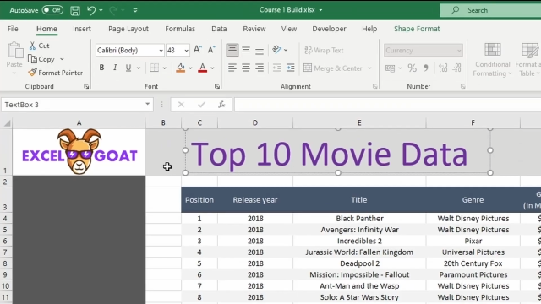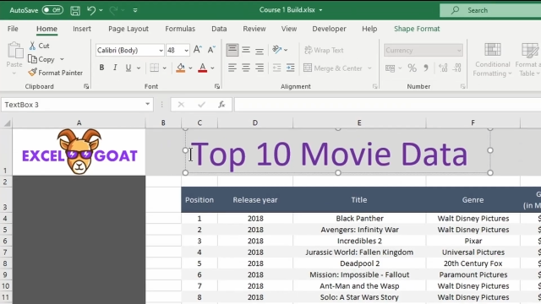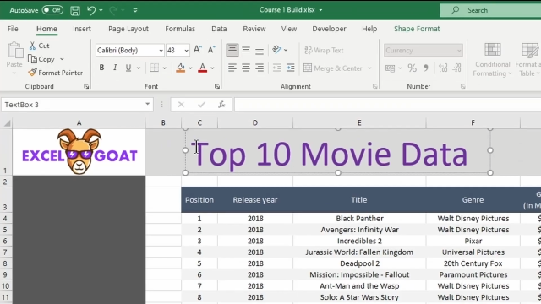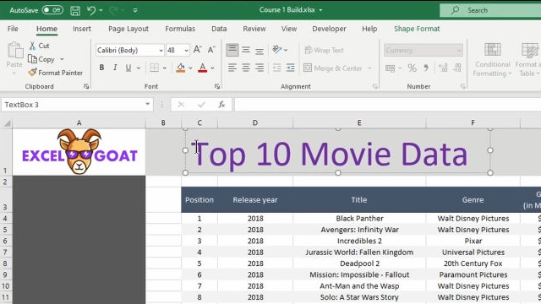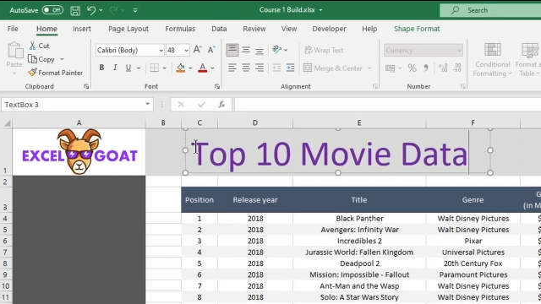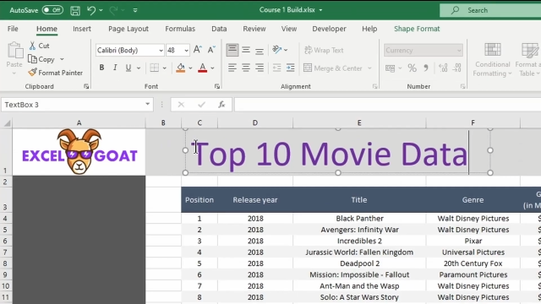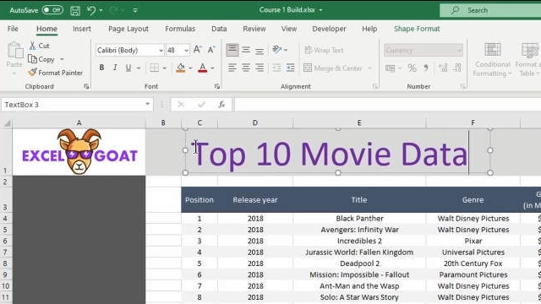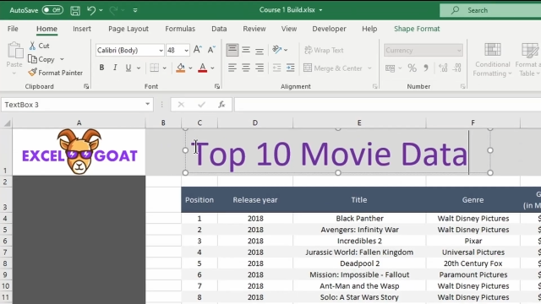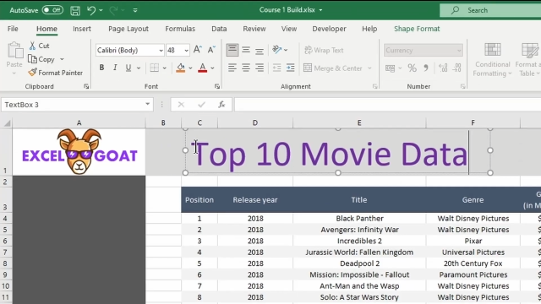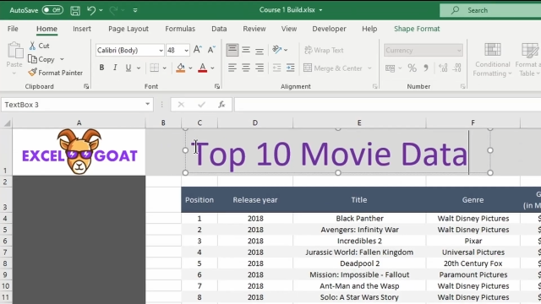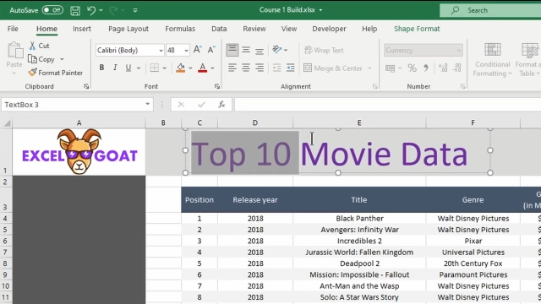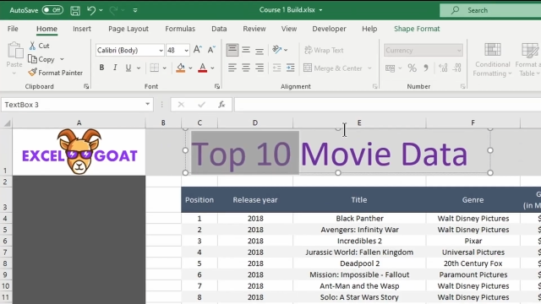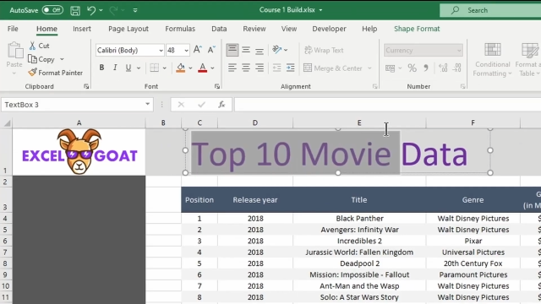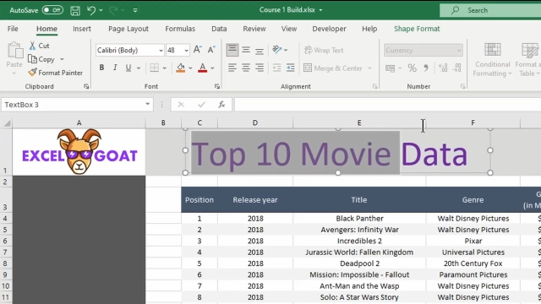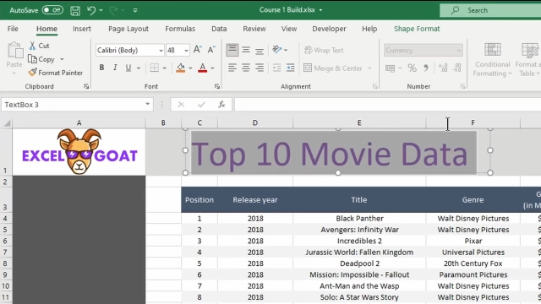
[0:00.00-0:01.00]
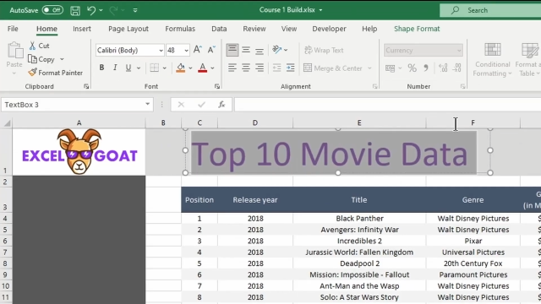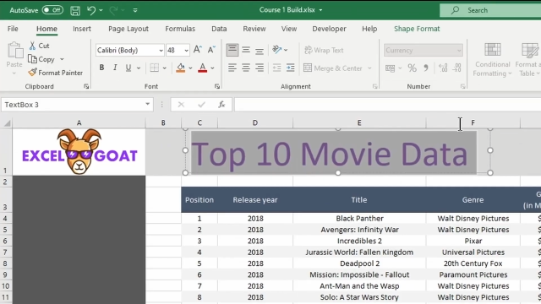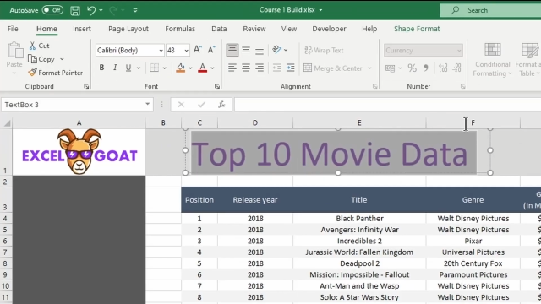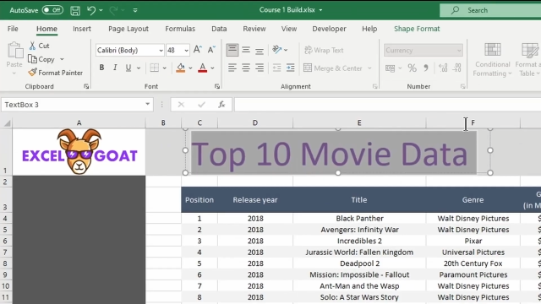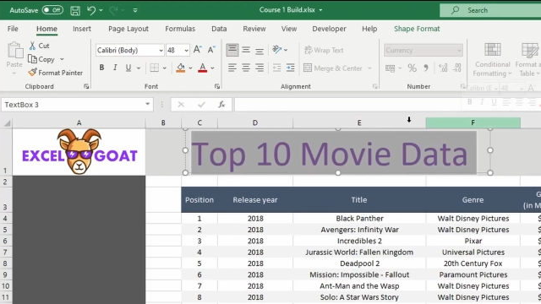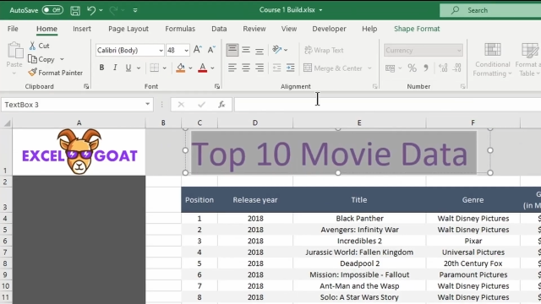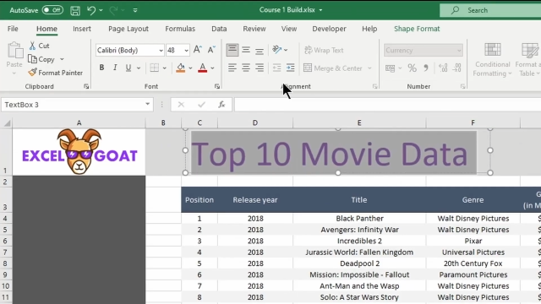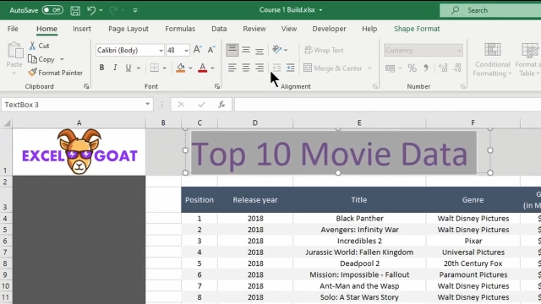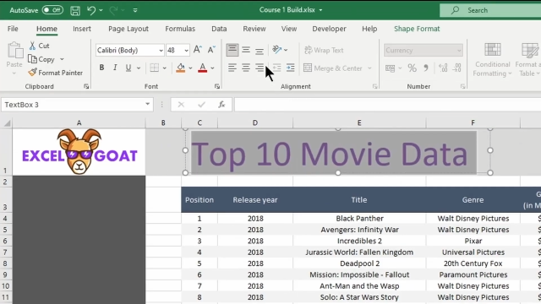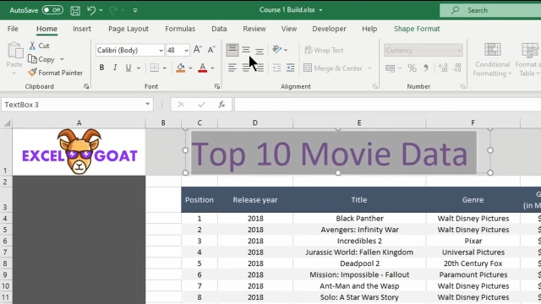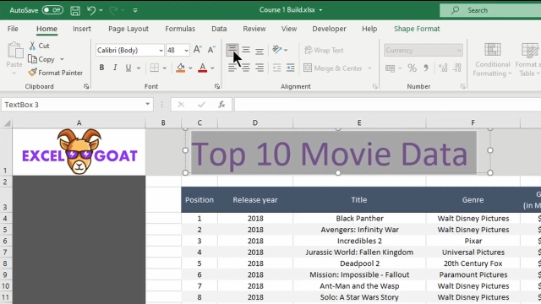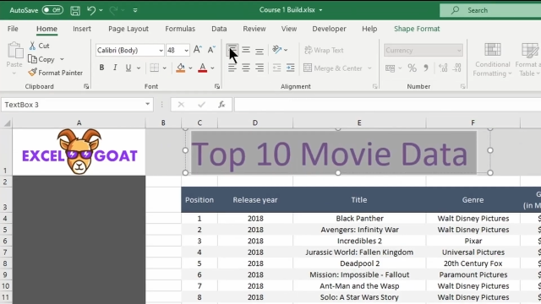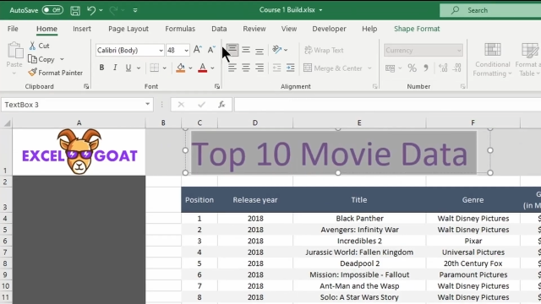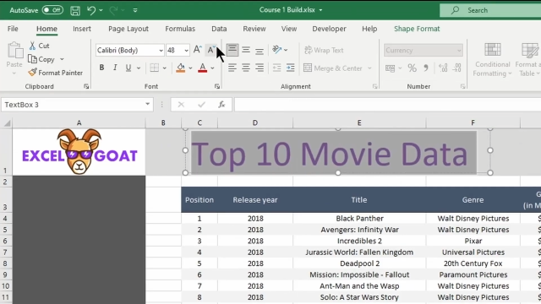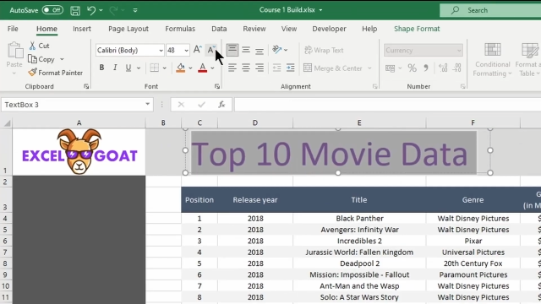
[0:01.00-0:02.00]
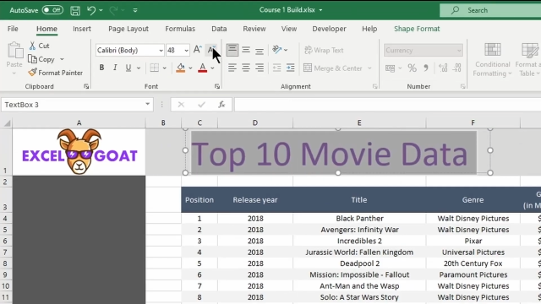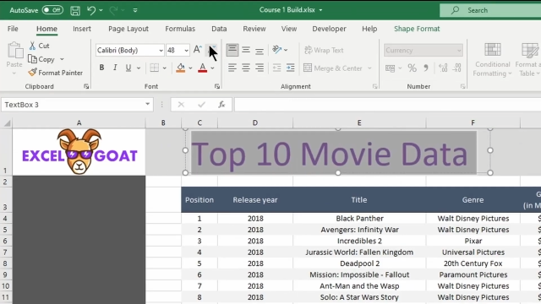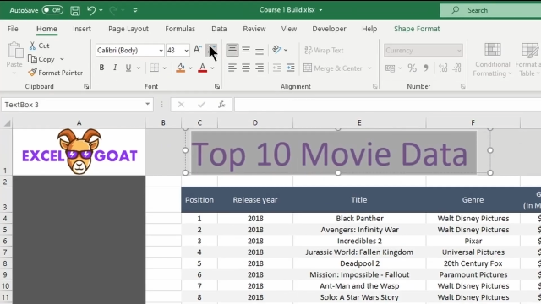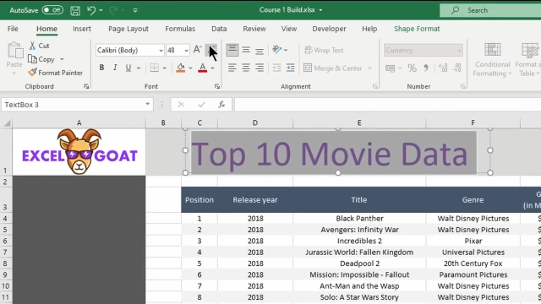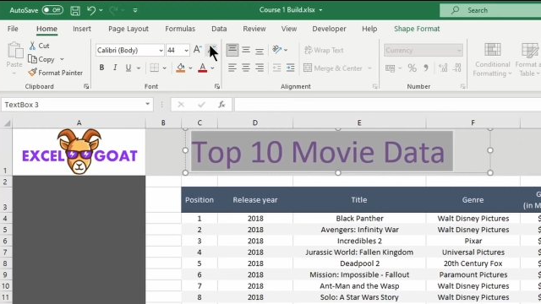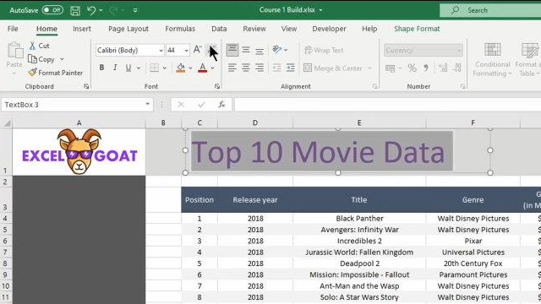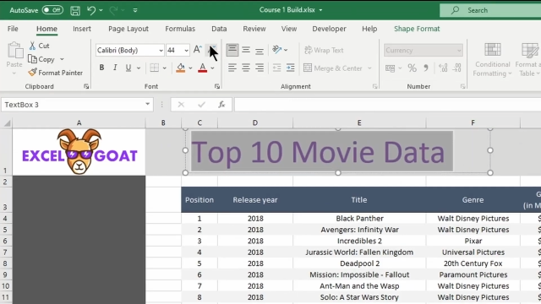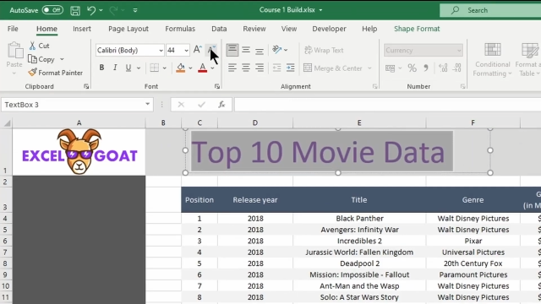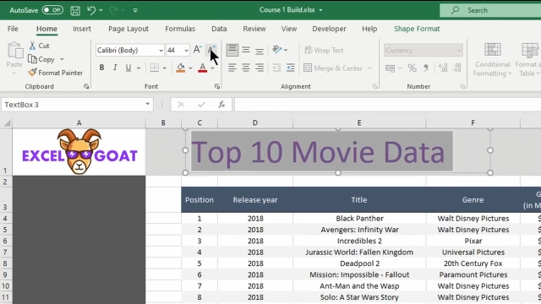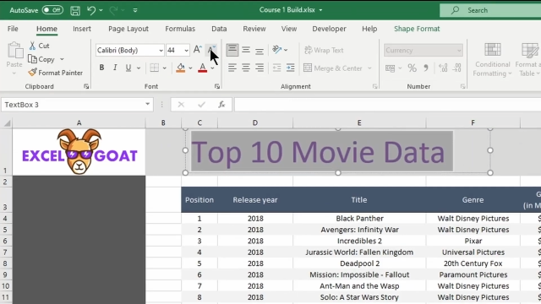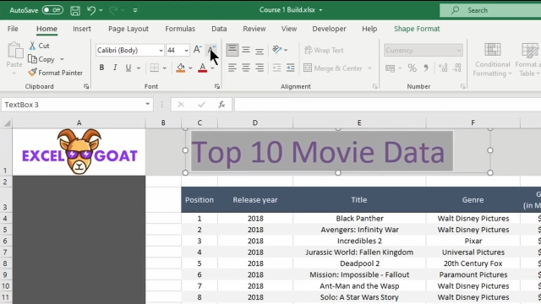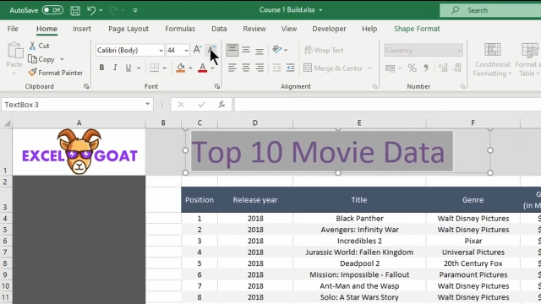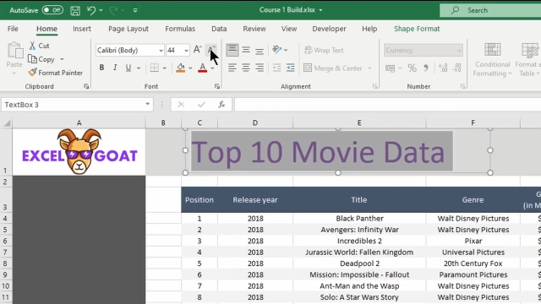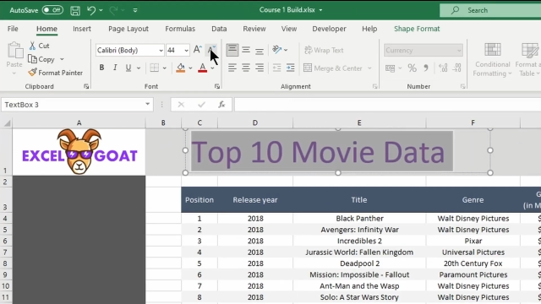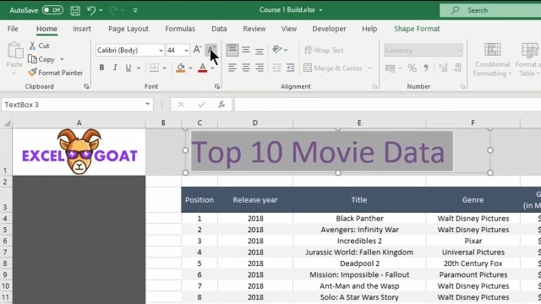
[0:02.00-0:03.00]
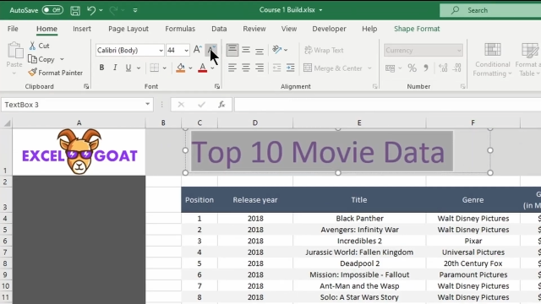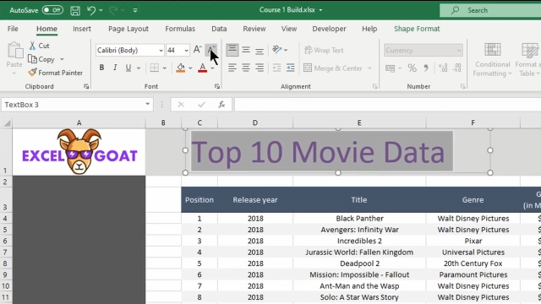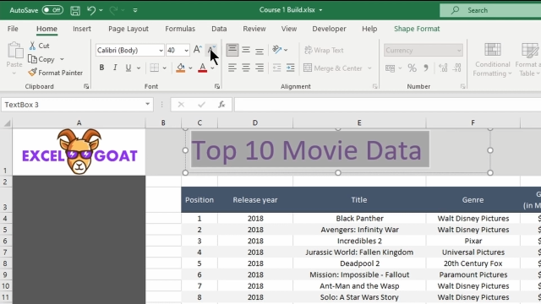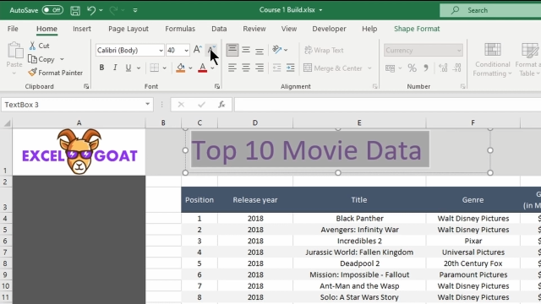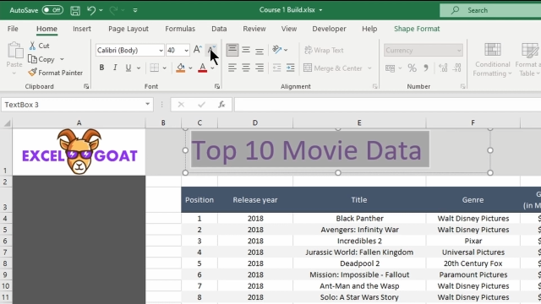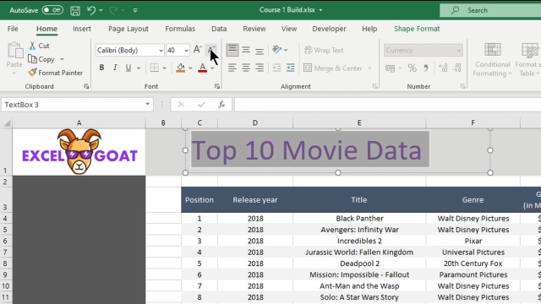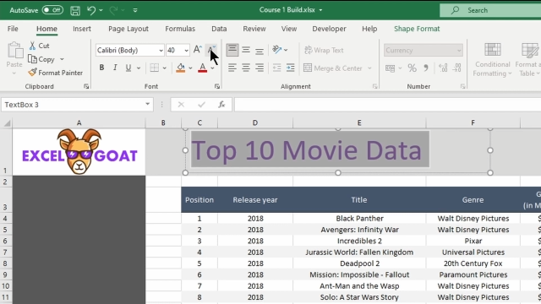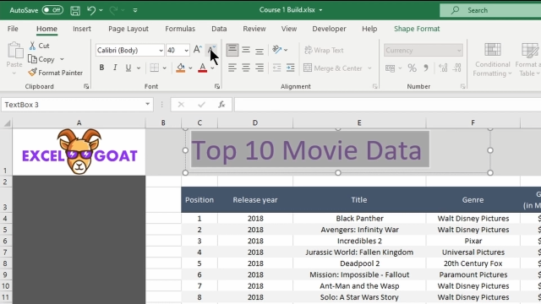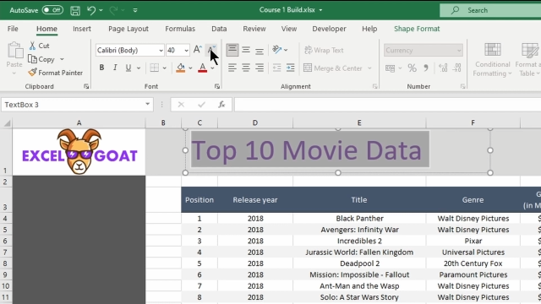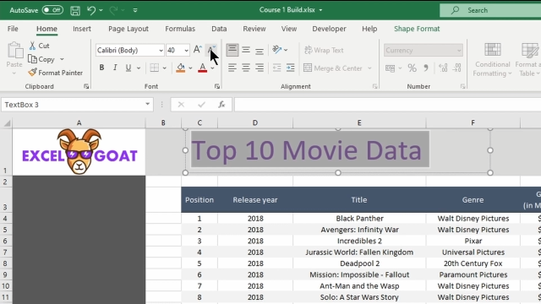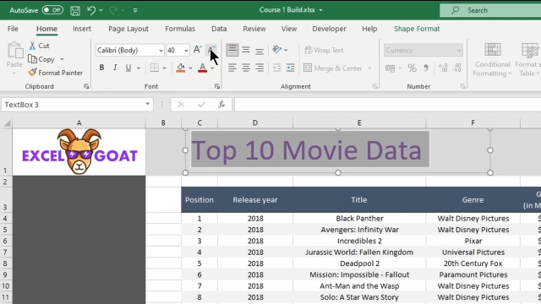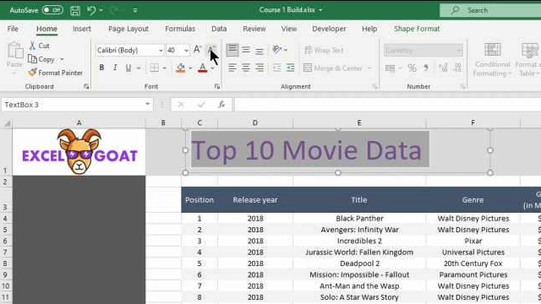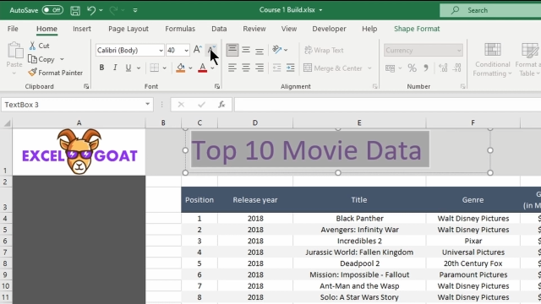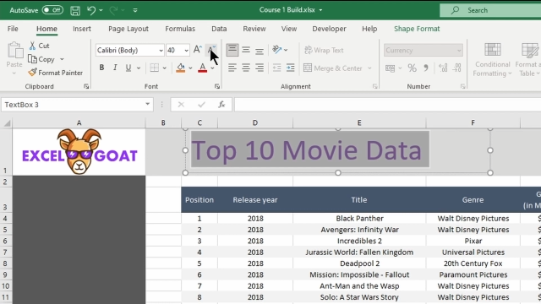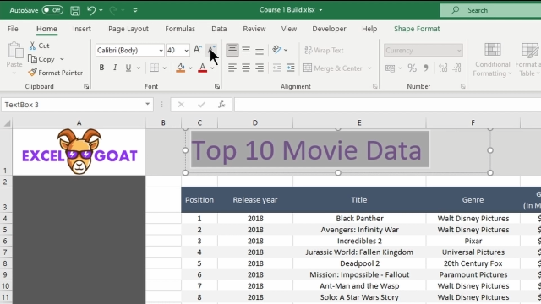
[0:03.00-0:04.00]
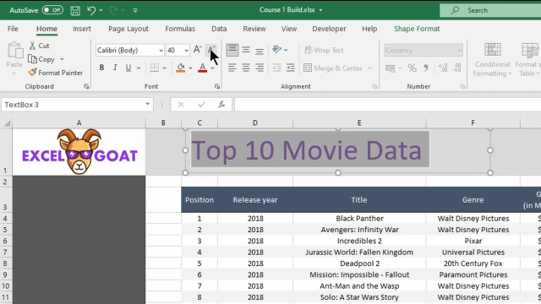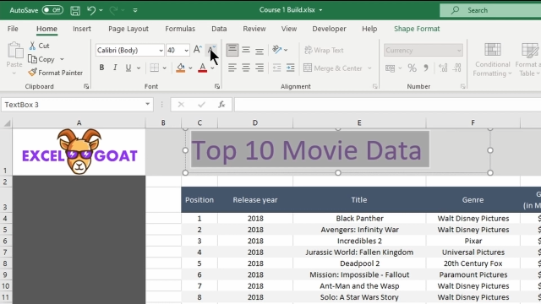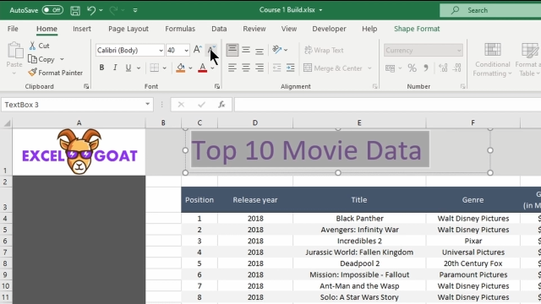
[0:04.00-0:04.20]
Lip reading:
(no speaker visible)